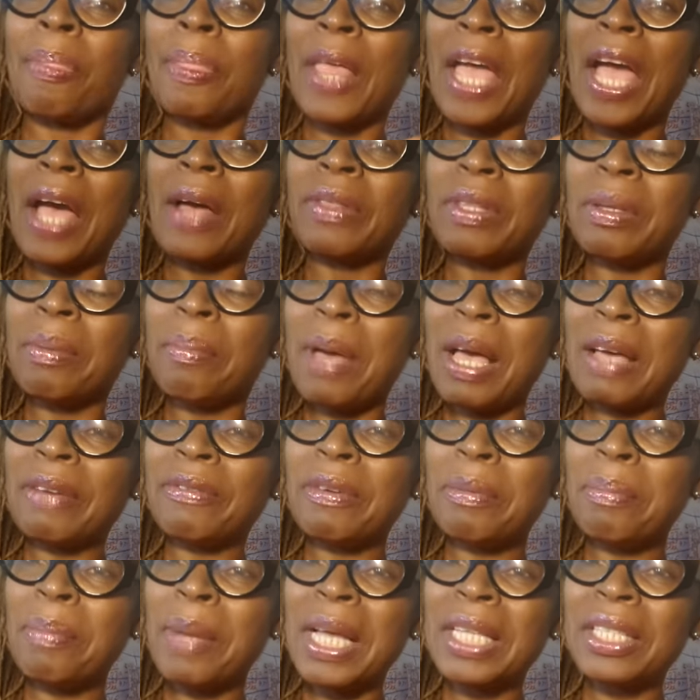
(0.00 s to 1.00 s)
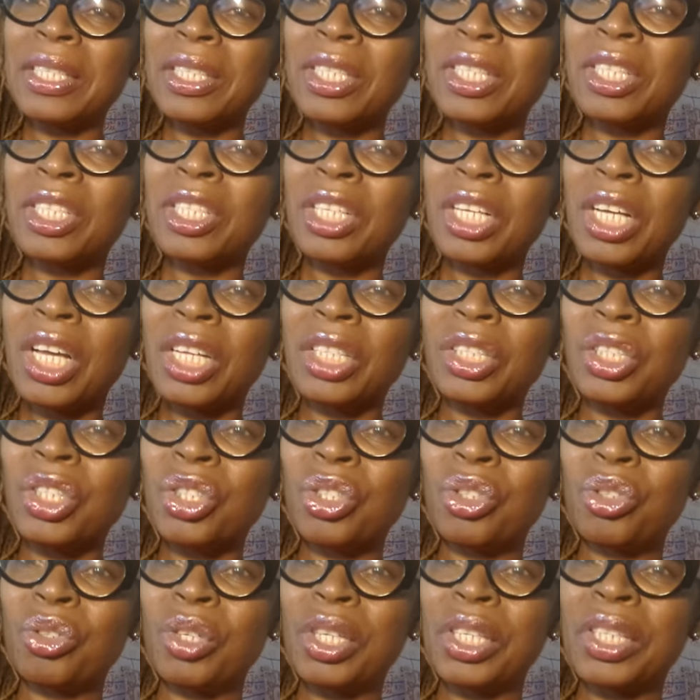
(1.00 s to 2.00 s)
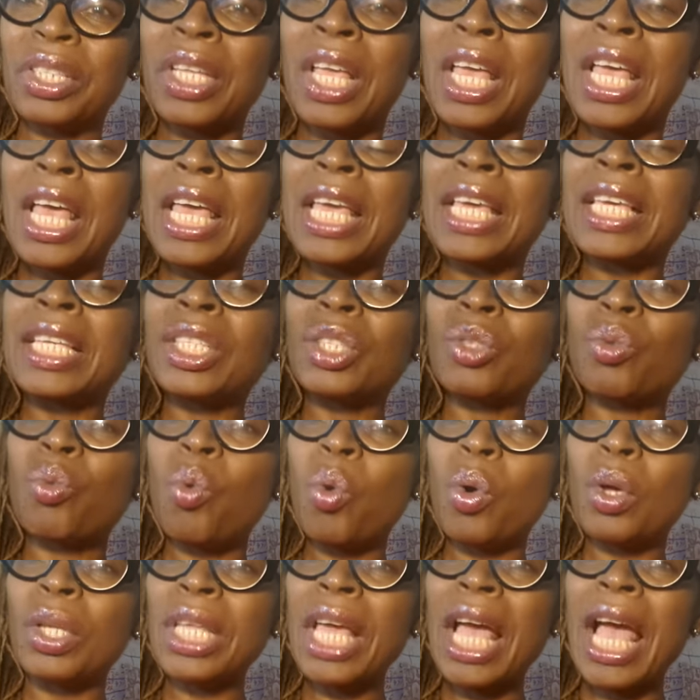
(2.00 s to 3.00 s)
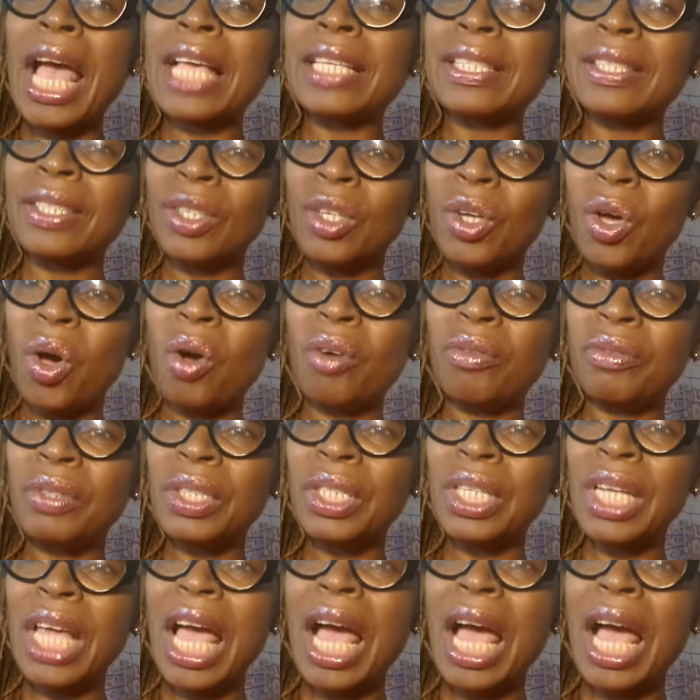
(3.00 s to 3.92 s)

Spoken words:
how the mathematical construct is what has governed